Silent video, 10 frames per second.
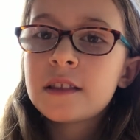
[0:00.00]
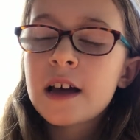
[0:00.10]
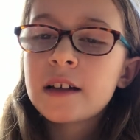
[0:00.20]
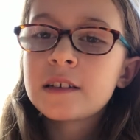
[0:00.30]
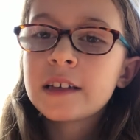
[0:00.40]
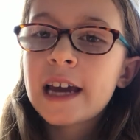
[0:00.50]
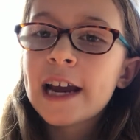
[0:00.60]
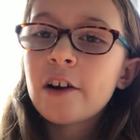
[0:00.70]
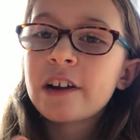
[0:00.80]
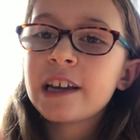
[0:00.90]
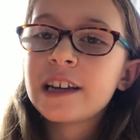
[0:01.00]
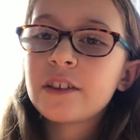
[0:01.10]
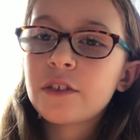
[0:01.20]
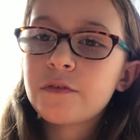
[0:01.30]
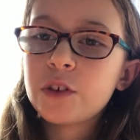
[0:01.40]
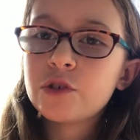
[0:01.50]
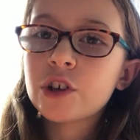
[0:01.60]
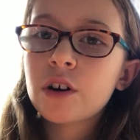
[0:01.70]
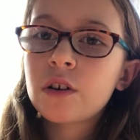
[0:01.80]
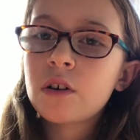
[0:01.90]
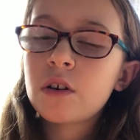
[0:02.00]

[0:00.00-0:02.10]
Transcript: that to carry in on the future.